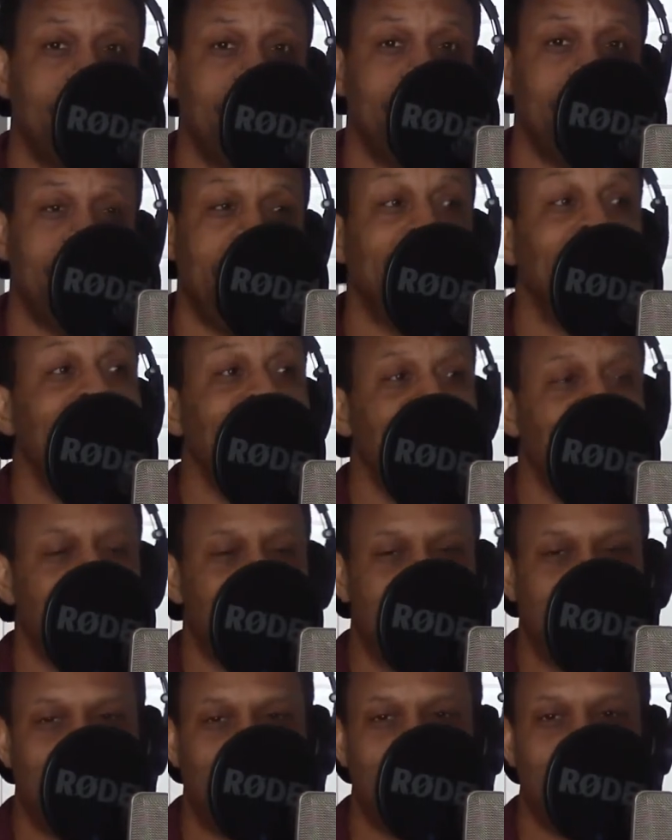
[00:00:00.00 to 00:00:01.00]
and then
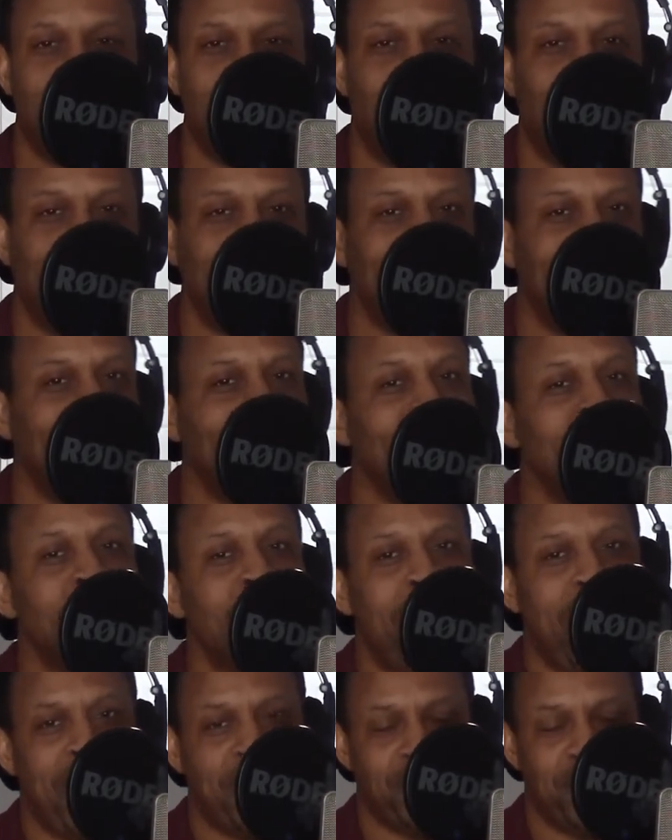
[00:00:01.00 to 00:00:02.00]
still showing that
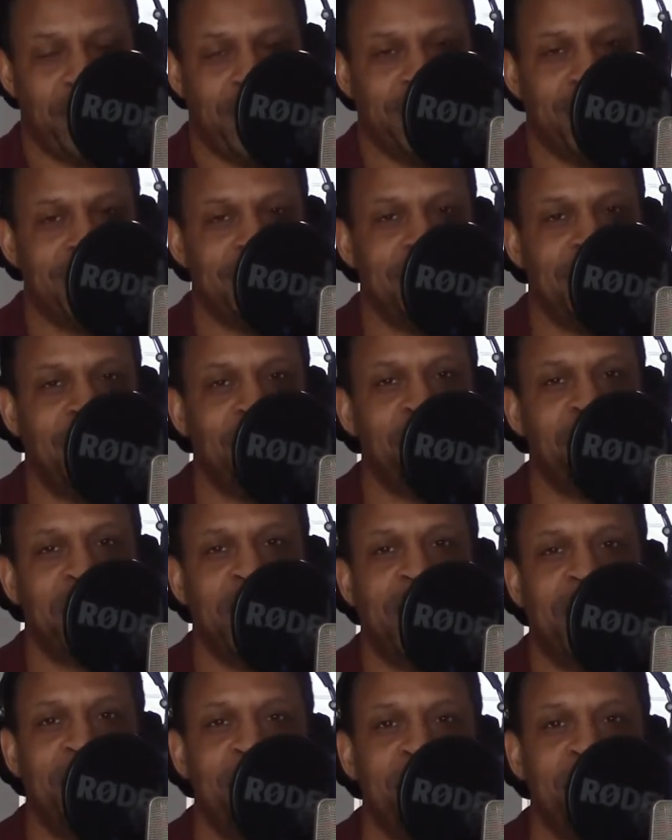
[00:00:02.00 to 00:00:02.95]
compassion at the same time.